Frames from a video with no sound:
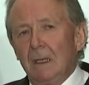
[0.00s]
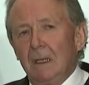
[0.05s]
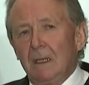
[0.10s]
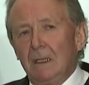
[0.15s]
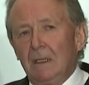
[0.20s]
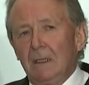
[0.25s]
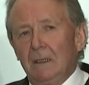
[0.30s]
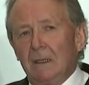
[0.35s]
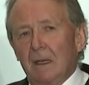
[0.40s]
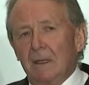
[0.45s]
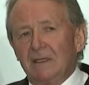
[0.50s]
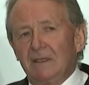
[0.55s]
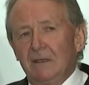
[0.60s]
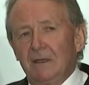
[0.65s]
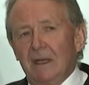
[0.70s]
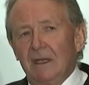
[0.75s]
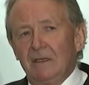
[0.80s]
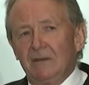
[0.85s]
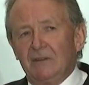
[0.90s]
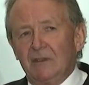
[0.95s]
in
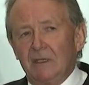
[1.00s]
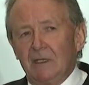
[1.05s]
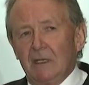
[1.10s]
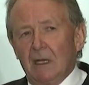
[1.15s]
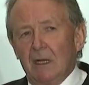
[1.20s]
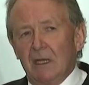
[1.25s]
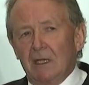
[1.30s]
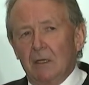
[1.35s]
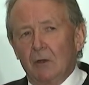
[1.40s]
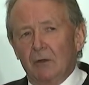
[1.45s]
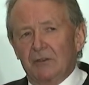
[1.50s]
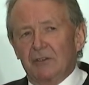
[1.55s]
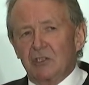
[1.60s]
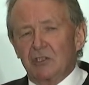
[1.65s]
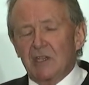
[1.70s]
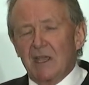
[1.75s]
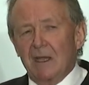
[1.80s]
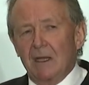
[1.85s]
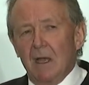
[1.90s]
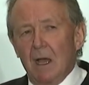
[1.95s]
1980, I got to
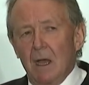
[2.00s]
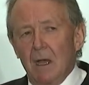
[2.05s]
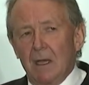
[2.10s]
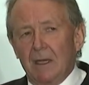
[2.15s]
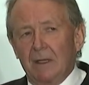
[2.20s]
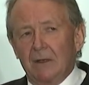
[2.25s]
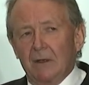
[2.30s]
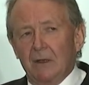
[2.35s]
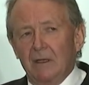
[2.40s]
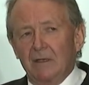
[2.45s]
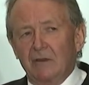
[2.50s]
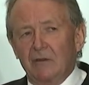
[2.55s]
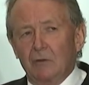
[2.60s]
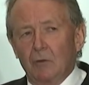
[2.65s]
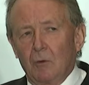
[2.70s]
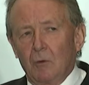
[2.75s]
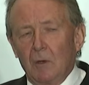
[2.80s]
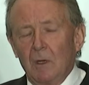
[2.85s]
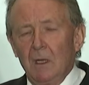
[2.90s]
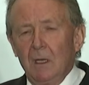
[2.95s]
Shanghai and I
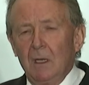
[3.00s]
saw,